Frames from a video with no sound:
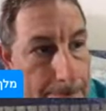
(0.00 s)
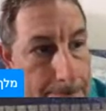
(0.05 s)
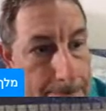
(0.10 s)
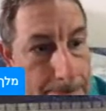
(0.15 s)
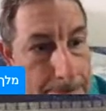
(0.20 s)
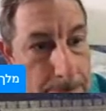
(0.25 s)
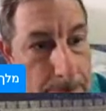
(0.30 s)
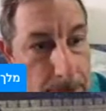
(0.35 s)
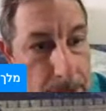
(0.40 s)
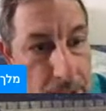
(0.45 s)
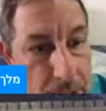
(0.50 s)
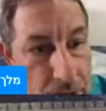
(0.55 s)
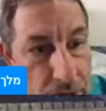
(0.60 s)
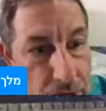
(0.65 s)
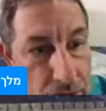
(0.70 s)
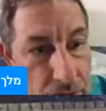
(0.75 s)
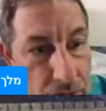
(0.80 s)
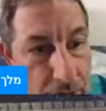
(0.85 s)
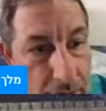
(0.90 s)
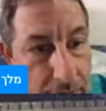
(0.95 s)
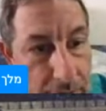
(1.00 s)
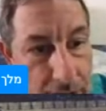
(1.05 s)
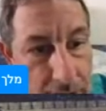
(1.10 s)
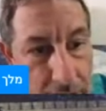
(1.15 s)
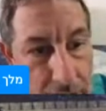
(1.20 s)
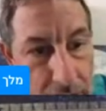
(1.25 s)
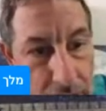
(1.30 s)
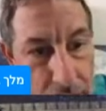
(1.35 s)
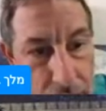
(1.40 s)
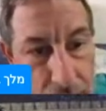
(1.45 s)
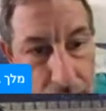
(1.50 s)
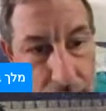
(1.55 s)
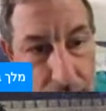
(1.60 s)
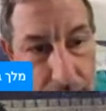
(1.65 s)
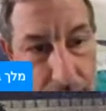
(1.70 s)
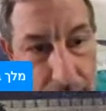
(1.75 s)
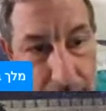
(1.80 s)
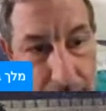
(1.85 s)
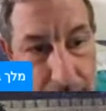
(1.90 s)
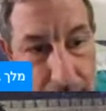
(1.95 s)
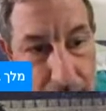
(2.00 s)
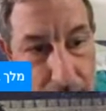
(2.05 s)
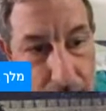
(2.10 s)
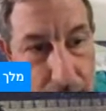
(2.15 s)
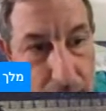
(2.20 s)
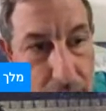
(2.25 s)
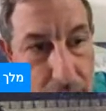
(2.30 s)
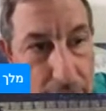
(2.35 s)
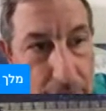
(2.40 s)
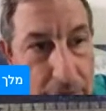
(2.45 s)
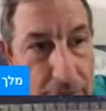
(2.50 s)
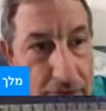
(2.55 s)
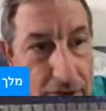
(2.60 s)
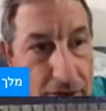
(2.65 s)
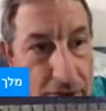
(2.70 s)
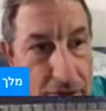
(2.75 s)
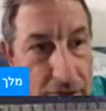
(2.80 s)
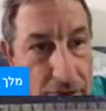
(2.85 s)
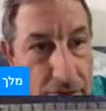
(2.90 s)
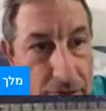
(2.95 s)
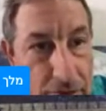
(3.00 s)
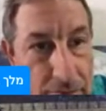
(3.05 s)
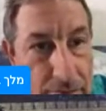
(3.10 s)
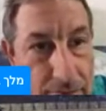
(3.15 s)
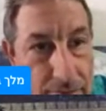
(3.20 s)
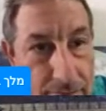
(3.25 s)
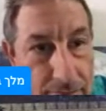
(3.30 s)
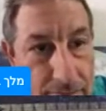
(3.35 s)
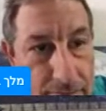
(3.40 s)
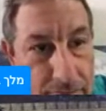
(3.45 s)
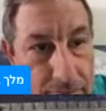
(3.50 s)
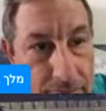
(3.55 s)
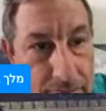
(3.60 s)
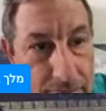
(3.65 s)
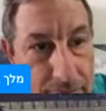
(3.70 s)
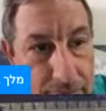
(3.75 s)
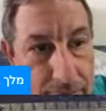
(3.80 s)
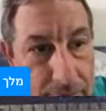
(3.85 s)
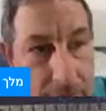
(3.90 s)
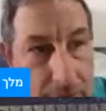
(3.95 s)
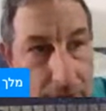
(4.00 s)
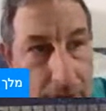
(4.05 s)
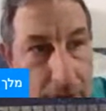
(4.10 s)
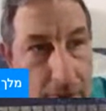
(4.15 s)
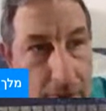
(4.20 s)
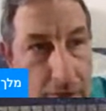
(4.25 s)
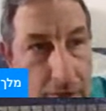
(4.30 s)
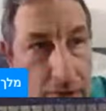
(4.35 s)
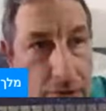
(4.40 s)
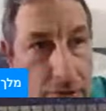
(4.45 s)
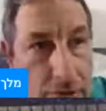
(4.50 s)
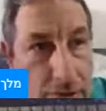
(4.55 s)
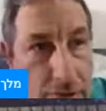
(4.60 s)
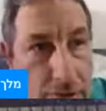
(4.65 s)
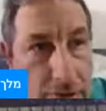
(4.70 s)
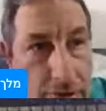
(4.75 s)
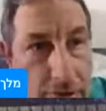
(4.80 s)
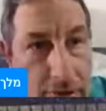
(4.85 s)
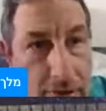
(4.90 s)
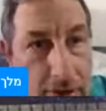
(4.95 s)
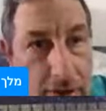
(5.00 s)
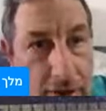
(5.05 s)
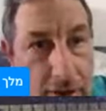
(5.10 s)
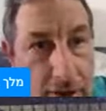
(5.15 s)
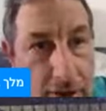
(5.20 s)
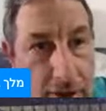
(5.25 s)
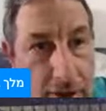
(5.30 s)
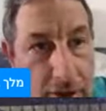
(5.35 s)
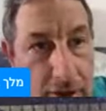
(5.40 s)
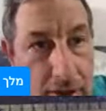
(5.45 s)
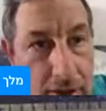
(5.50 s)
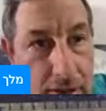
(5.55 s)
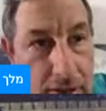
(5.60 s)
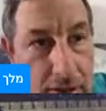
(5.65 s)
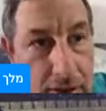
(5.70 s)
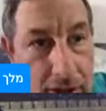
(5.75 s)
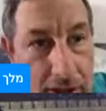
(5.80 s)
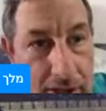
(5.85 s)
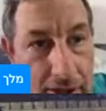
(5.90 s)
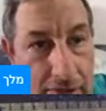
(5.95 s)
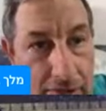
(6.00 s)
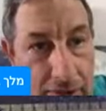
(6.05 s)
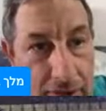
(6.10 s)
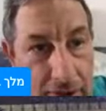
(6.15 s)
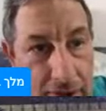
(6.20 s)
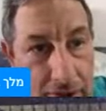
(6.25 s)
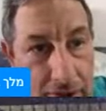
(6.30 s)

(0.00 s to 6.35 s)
We'll just grab the English to make it go a little bit faster. So this is the line of Esau.